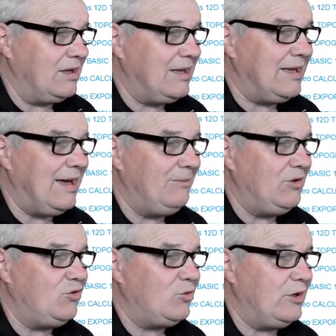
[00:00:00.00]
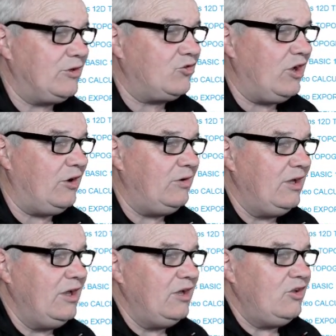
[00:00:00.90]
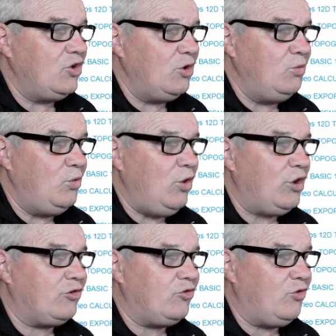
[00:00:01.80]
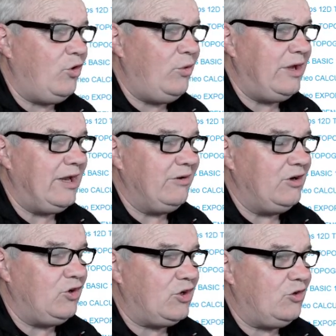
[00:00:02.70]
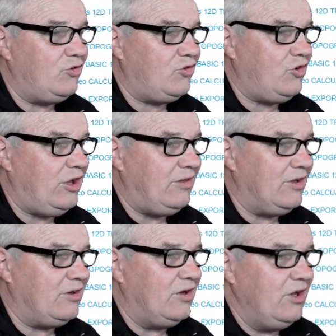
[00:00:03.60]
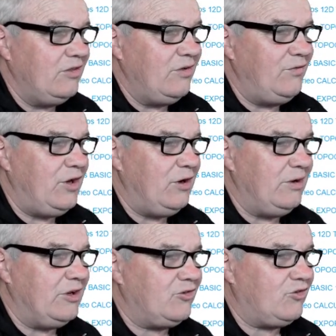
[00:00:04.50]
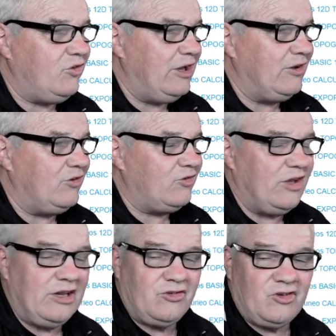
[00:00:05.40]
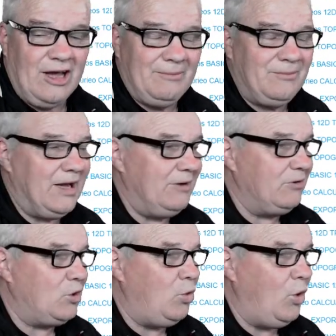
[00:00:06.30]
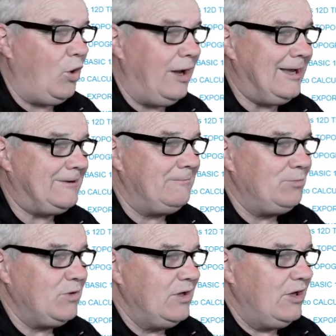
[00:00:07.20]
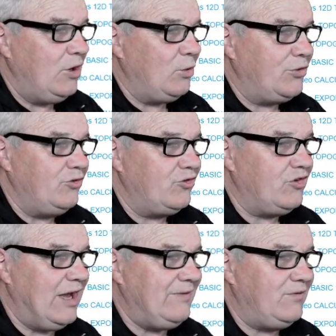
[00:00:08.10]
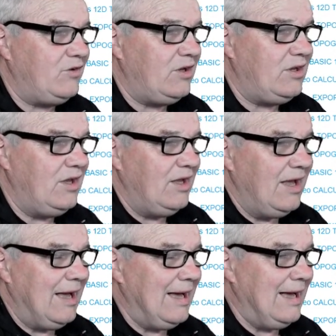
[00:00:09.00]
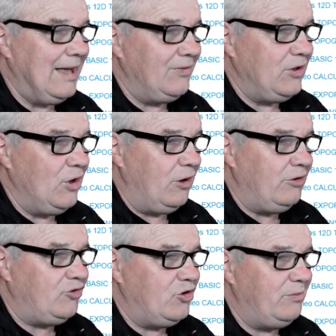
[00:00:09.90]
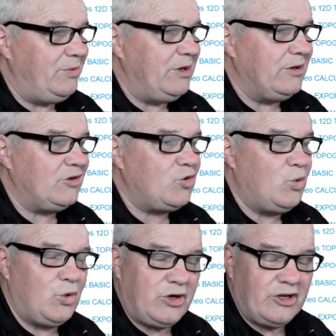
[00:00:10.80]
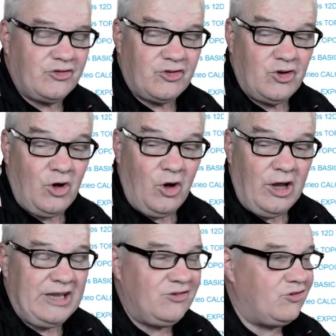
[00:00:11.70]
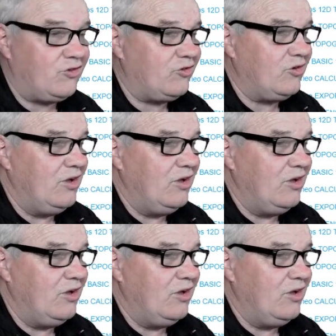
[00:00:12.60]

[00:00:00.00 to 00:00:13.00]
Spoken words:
come into it. So you can work through here and you can see that the various things that are required: health and safety, the origin of bearings, coordinates and heights,